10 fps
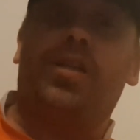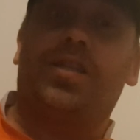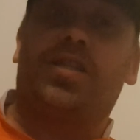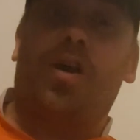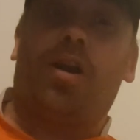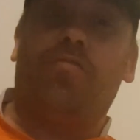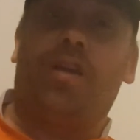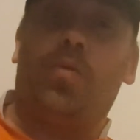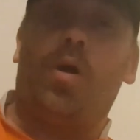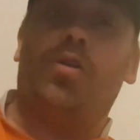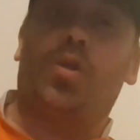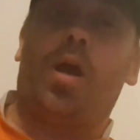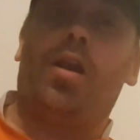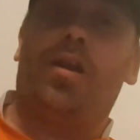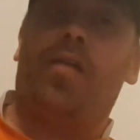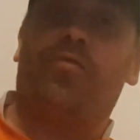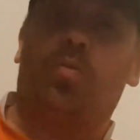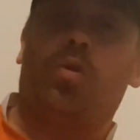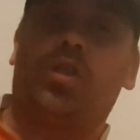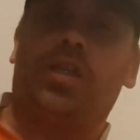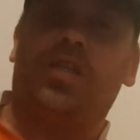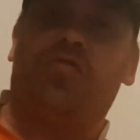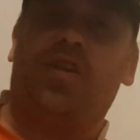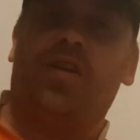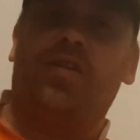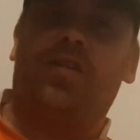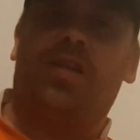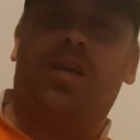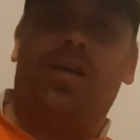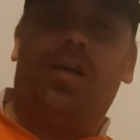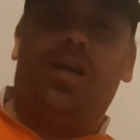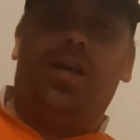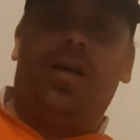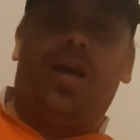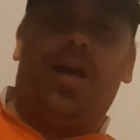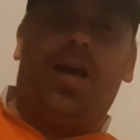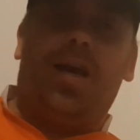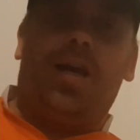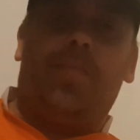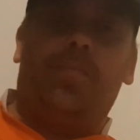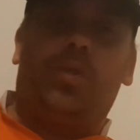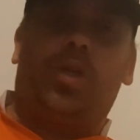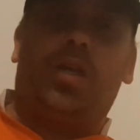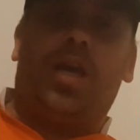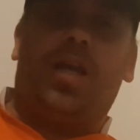is to cycle around the world, so I loved watching his videos. So yeah,